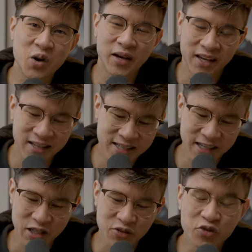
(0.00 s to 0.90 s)
going and it's
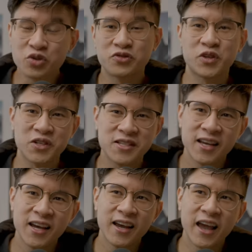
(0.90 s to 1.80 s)
like this fool first
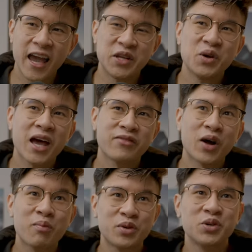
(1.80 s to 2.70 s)
and you have an
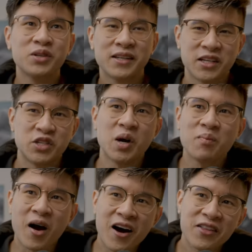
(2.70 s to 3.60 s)
opportunity to
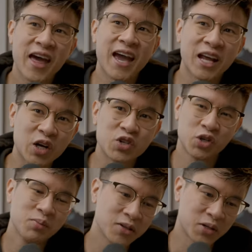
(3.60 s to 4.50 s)
jump on that and
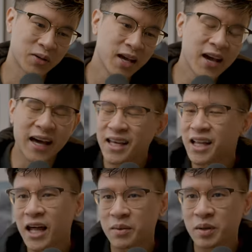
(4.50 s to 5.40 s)
contribute to it, I think
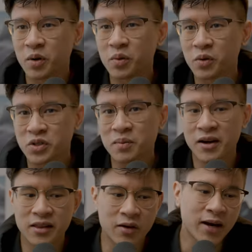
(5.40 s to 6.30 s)
a lot of people will jump
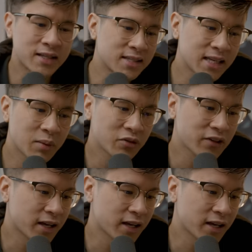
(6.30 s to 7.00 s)
on that, right? It's the same with